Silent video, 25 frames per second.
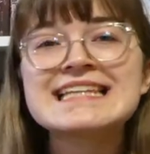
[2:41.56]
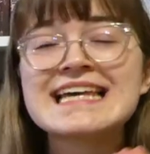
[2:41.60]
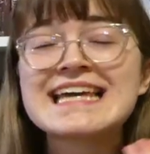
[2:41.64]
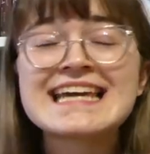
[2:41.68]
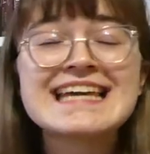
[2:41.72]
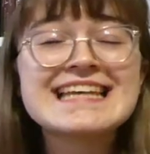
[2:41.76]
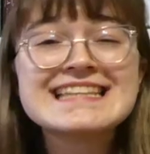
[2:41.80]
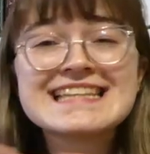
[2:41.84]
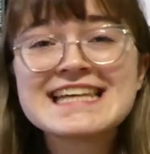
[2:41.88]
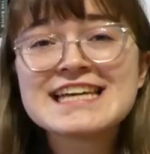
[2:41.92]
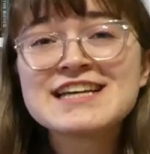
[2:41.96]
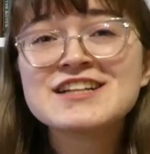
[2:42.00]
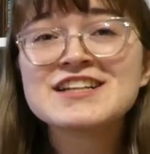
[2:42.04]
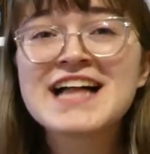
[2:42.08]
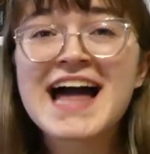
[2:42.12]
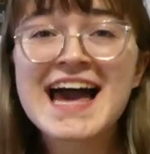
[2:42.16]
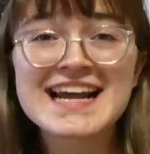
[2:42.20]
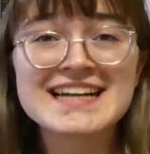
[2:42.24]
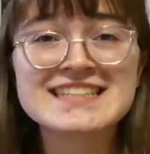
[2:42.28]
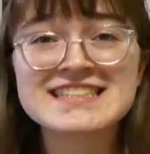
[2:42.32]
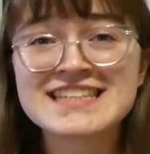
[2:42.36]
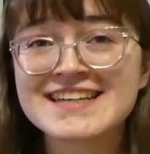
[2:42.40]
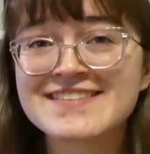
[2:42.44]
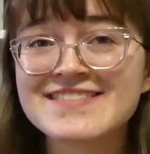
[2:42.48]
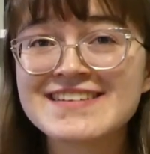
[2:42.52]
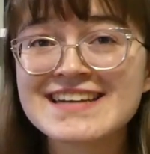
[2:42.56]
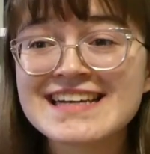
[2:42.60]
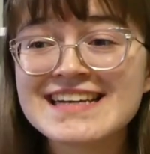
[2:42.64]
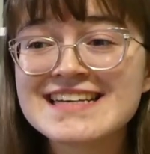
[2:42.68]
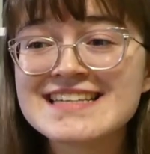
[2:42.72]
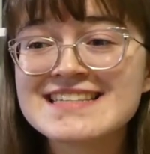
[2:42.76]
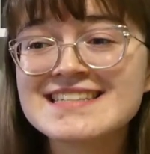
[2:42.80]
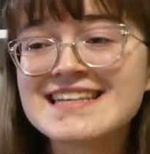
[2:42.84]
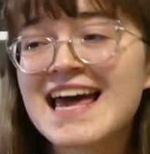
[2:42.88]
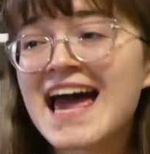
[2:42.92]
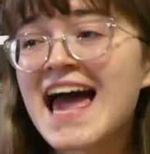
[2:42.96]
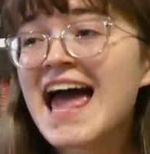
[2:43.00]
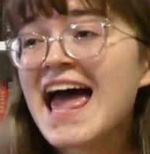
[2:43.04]
illegal
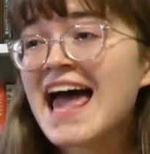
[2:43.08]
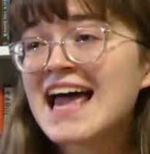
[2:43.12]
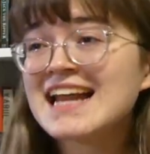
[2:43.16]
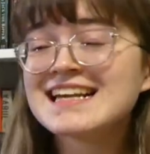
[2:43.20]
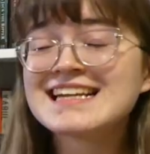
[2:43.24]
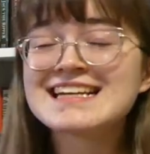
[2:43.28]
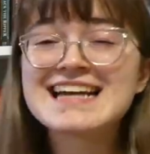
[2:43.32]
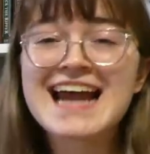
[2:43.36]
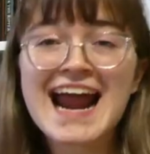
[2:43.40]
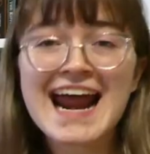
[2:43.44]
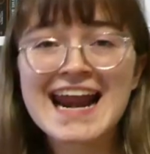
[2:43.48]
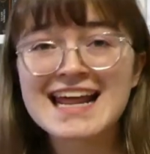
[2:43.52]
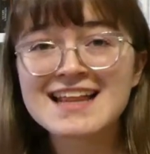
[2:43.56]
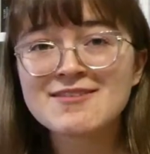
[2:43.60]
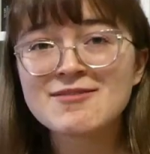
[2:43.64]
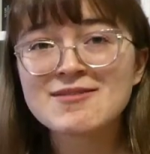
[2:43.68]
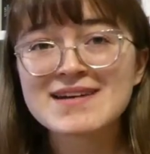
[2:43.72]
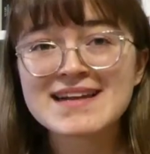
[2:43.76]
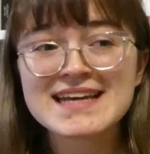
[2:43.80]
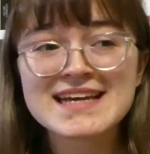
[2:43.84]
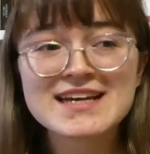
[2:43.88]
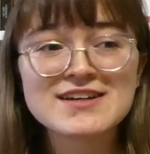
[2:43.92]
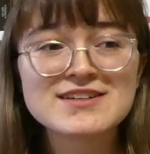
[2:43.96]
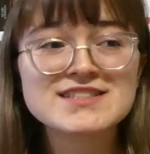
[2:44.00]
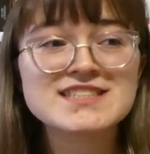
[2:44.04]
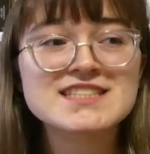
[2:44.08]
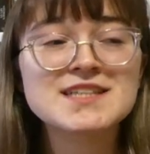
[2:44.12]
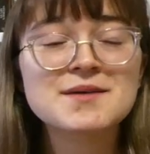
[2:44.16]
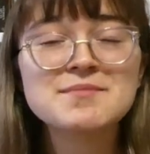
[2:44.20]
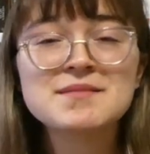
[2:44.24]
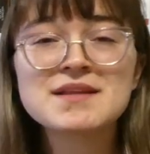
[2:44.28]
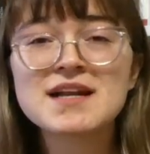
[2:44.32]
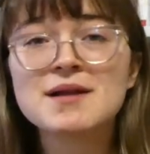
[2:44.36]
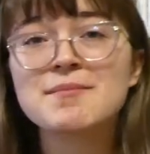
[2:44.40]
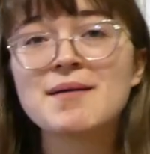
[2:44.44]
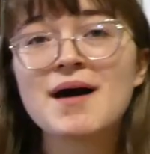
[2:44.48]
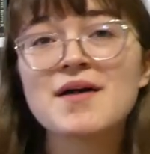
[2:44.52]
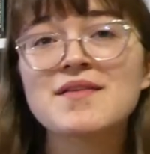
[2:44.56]
activities and you kind of want to hear
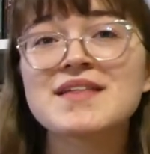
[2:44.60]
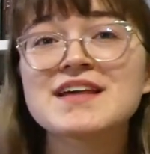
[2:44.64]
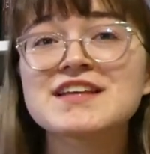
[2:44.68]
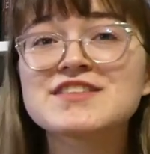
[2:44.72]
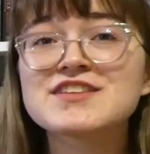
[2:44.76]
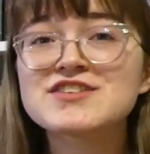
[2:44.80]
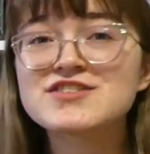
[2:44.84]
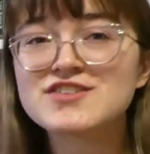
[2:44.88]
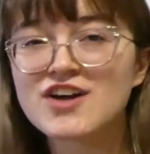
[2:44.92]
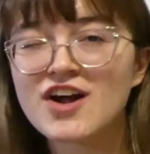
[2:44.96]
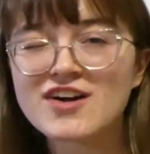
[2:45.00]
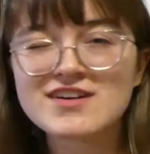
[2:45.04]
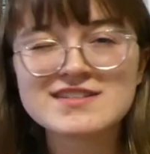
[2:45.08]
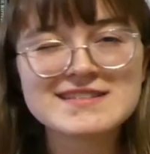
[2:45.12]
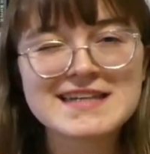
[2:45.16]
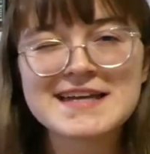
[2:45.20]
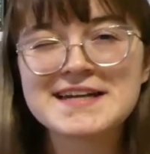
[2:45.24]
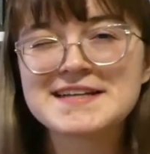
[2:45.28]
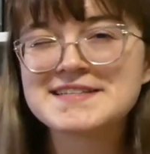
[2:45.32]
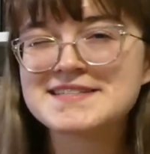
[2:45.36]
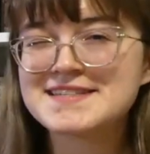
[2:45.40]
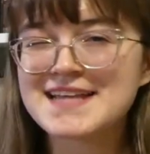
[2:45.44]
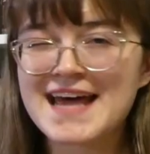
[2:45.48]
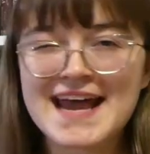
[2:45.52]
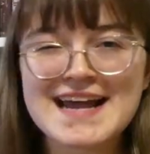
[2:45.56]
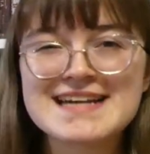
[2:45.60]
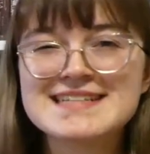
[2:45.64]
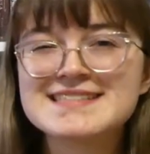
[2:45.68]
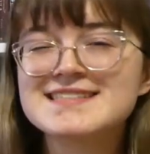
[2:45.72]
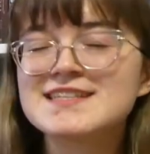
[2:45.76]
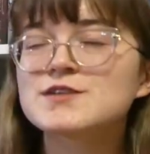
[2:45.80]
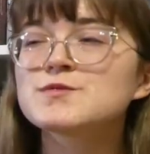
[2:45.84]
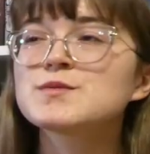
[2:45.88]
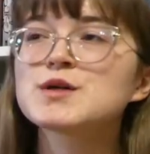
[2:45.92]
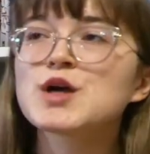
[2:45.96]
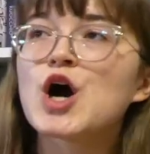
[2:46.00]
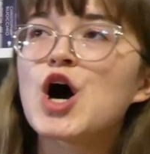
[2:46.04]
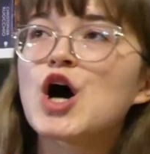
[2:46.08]
something about like the dark side of science
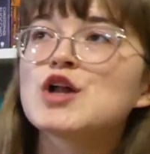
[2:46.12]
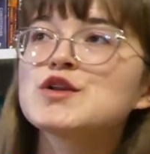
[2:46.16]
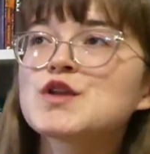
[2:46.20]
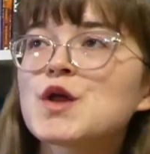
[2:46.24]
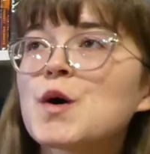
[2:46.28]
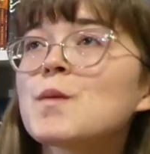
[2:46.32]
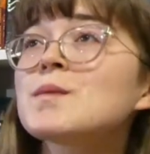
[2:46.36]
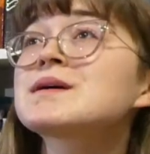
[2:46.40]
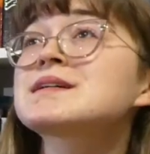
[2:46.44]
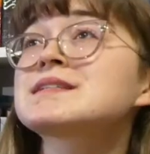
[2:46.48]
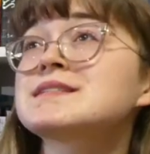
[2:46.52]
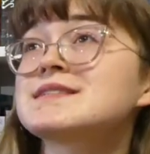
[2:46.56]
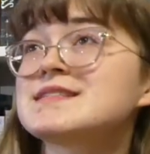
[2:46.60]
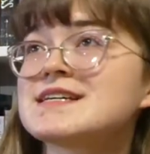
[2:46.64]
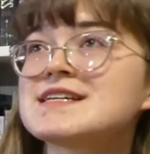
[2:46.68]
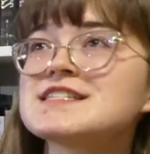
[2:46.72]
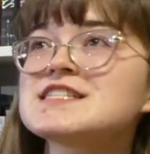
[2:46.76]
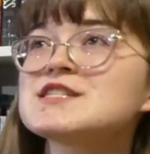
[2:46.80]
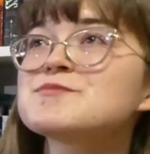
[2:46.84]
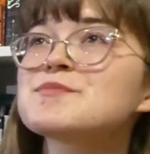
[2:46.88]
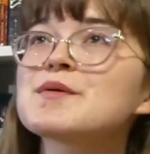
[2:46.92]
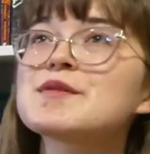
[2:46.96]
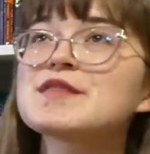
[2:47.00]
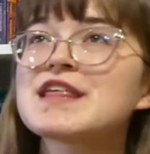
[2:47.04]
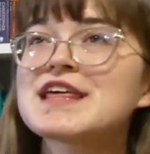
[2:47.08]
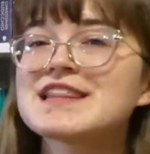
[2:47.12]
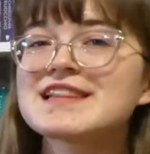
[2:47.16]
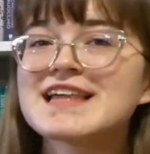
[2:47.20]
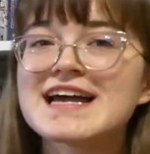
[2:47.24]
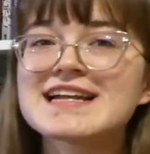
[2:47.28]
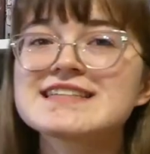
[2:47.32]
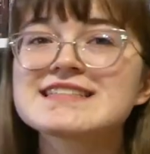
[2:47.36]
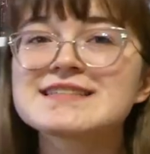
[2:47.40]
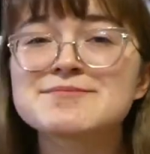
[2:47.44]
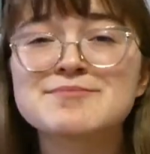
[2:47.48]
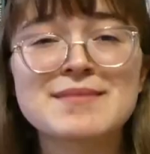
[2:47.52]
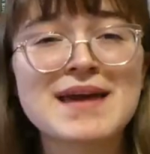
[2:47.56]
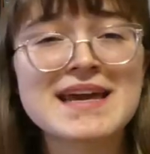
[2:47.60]
that we all know exists, but they
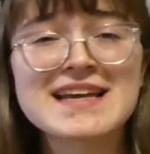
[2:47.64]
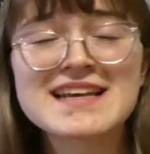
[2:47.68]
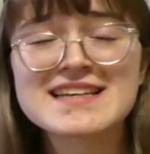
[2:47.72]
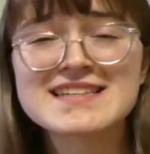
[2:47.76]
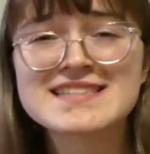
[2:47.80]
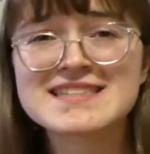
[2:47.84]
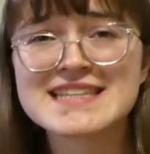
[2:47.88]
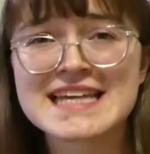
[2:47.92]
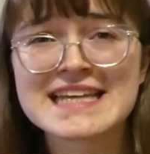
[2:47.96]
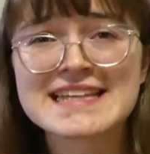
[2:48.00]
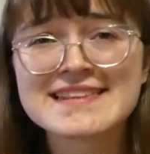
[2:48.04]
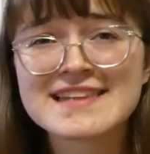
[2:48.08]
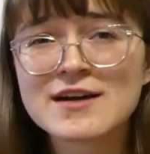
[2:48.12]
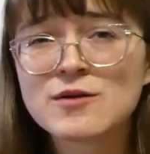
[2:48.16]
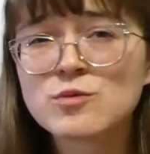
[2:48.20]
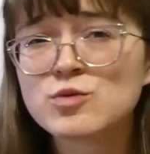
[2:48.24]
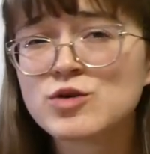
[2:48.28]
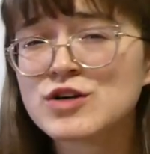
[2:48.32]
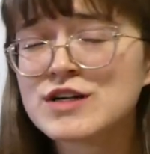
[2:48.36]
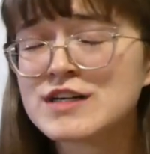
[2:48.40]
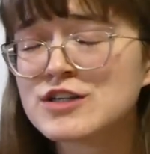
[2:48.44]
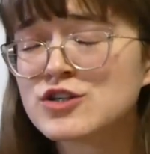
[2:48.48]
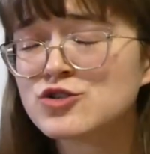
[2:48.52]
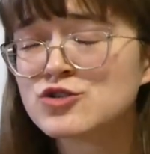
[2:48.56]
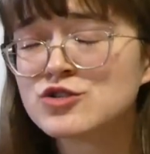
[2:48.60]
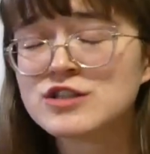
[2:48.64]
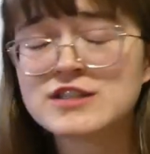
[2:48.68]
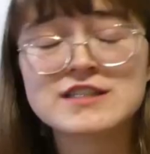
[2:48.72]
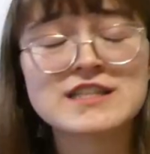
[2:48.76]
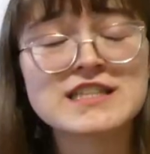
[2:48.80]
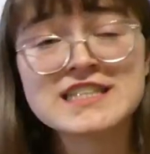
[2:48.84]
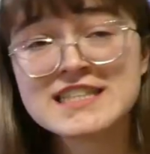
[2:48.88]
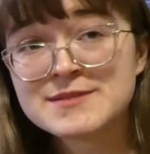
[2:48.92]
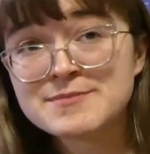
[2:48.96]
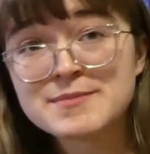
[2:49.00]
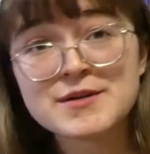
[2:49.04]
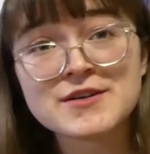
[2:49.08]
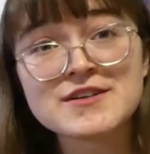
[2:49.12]
like to make us think that we're
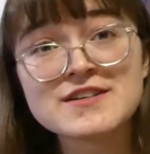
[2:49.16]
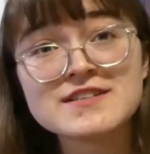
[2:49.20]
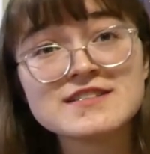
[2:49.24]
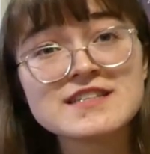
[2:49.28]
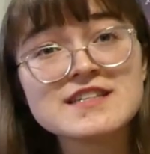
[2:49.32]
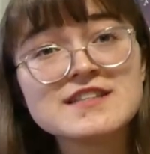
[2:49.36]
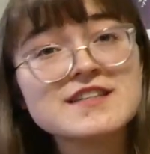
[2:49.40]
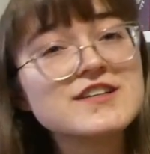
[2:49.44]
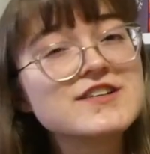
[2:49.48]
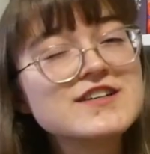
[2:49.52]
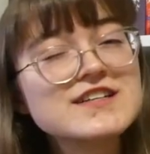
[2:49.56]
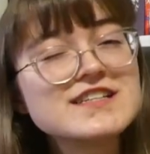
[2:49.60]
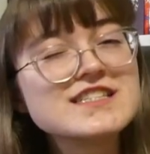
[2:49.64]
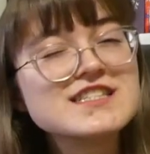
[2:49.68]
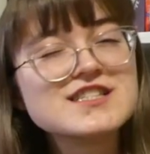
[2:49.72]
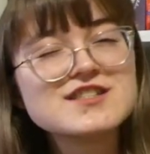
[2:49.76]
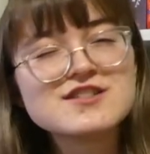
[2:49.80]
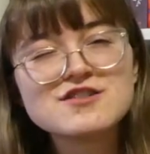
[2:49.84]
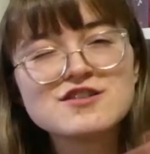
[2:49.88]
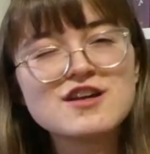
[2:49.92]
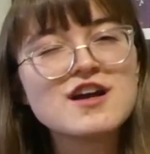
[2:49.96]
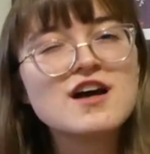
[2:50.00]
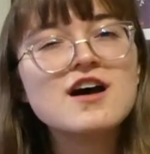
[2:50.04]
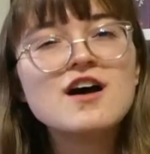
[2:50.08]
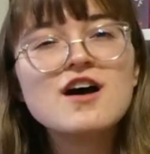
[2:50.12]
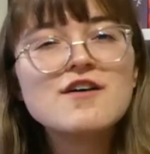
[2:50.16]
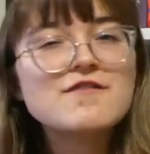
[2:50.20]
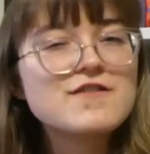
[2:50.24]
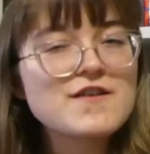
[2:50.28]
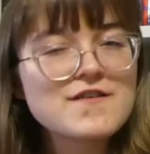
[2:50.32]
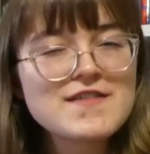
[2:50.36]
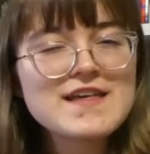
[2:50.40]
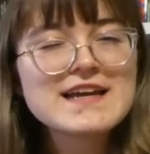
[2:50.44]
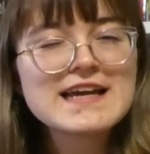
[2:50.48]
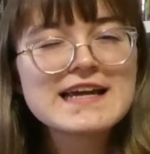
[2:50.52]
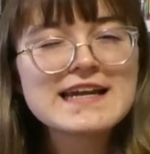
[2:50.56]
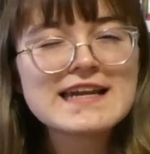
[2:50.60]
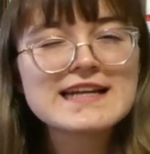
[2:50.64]
conspiracy theorists for
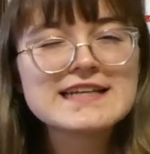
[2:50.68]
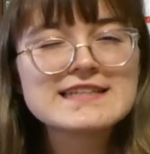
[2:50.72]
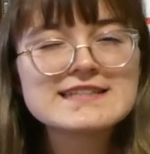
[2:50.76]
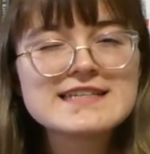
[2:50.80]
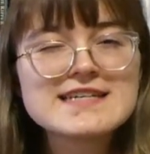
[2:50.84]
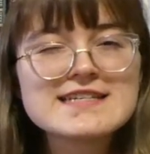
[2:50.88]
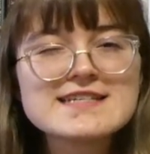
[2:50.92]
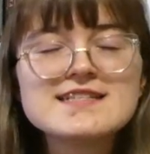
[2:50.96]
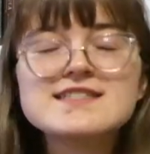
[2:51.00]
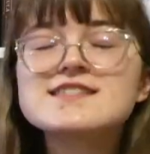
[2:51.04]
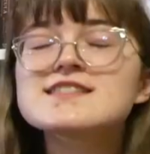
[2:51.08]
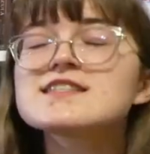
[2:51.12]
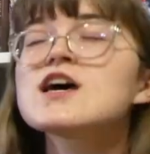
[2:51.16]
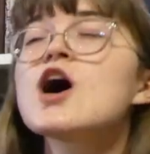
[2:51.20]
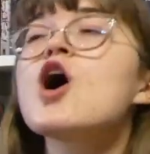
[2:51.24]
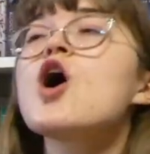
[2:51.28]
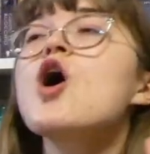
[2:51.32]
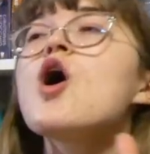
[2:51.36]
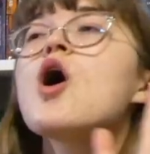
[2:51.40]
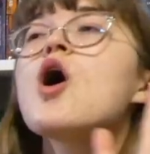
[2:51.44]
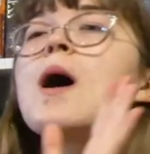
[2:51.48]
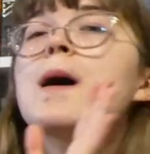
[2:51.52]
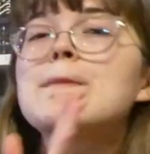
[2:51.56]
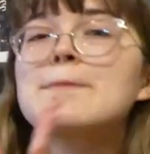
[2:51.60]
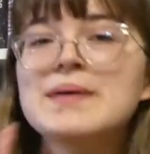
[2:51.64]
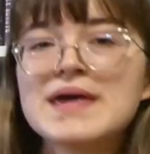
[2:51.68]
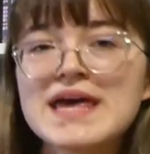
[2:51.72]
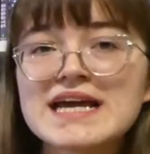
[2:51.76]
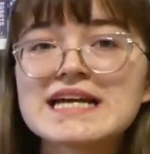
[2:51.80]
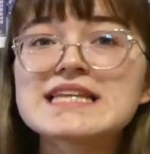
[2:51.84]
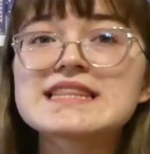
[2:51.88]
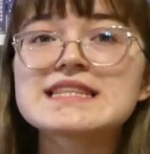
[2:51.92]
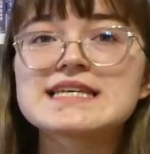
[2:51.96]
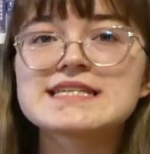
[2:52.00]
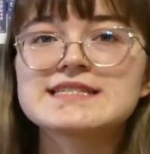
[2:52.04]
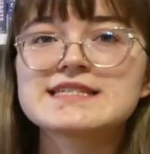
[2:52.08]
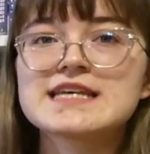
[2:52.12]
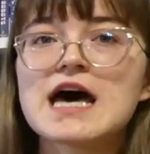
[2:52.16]
thinking it exists,
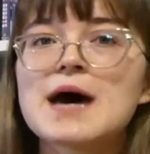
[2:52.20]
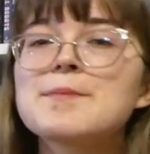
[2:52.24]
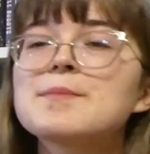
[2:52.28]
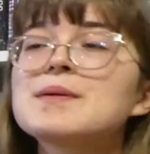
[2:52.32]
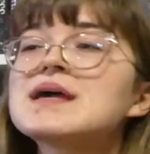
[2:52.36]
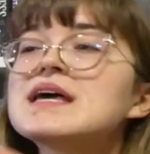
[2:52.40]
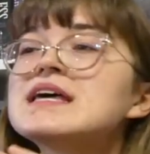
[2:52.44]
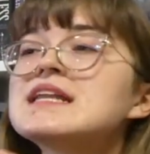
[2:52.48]
pick this up.